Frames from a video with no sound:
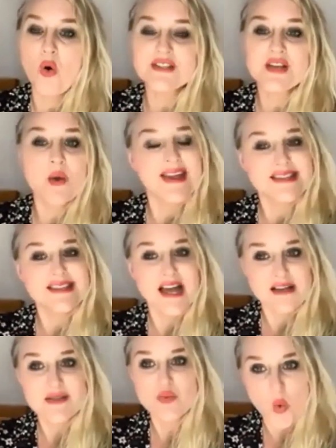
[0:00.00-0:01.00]
So it
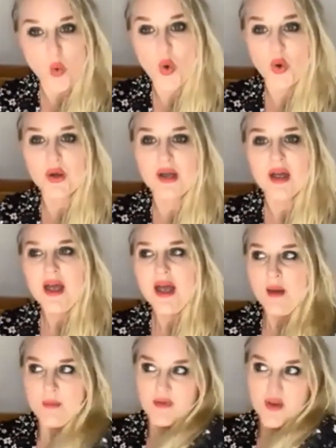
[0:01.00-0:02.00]
does work. I
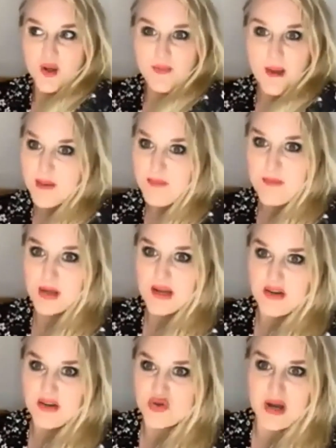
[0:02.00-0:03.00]
mean, if you're going to pay people a
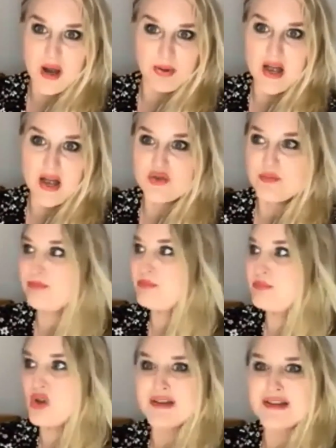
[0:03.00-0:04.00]
couple of
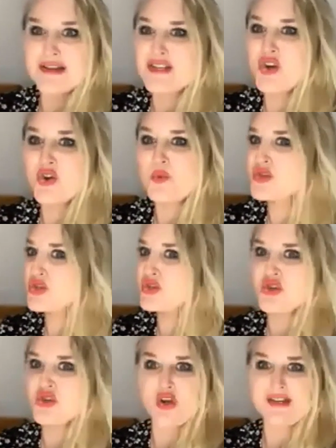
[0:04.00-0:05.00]
$100, you know, which can
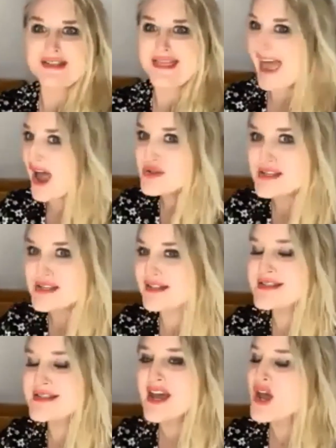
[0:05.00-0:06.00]
turn into
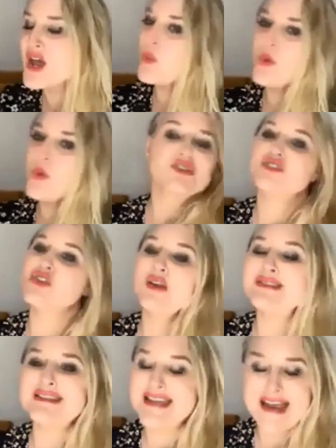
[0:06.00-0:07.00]
thousands, which can turn
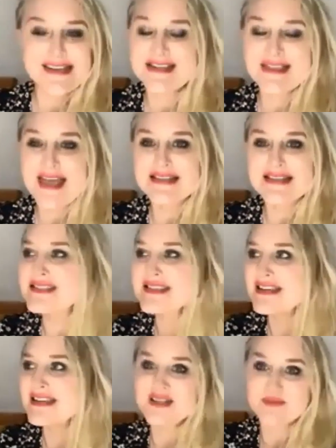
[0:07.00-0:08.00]
into tens of thousands.
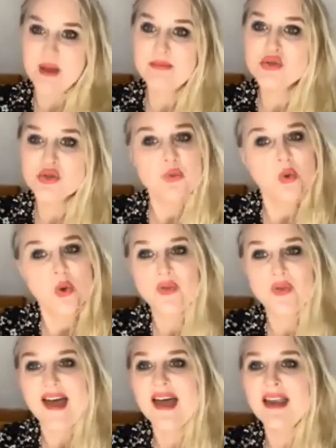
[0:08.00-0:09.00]
And yes, people do earn
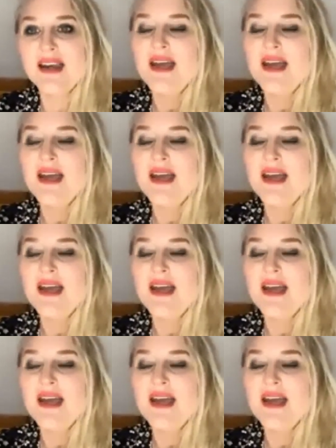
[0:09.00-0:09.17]
that.